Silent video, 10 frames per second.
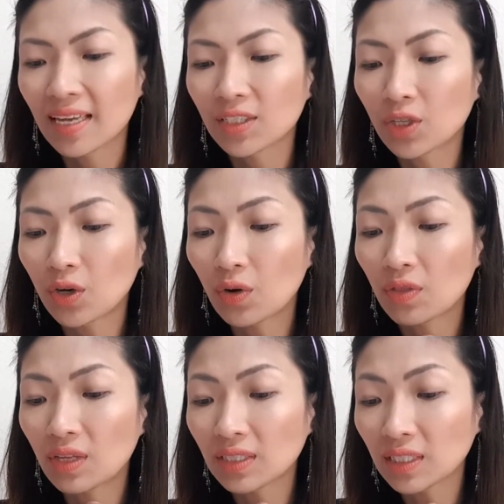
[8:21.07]
So
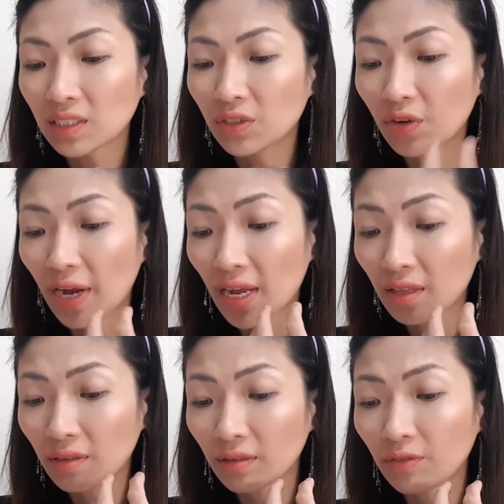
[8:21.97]
this is great
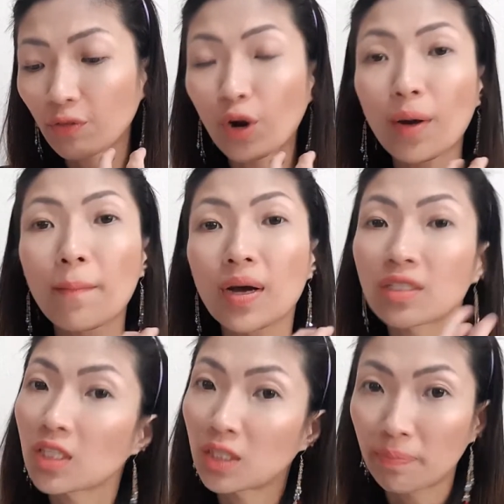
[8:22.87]
for
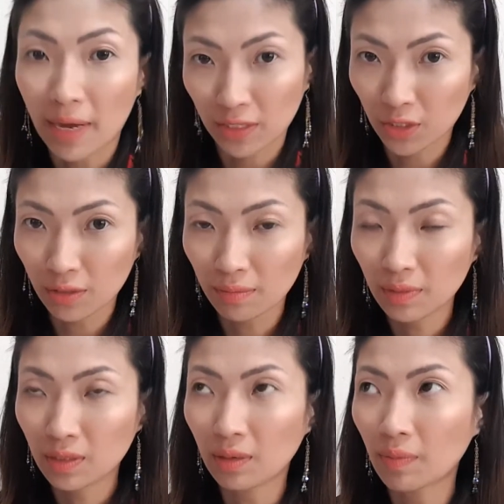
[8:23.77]
muscle
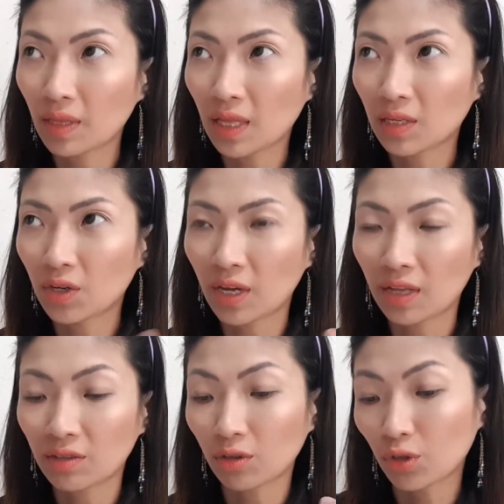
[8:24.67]
spasms, something that you
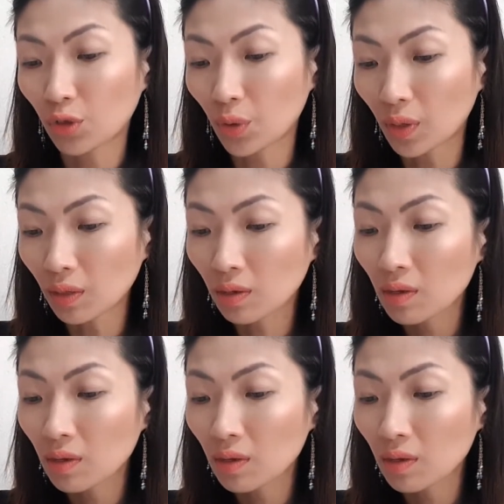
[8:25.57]
can't control.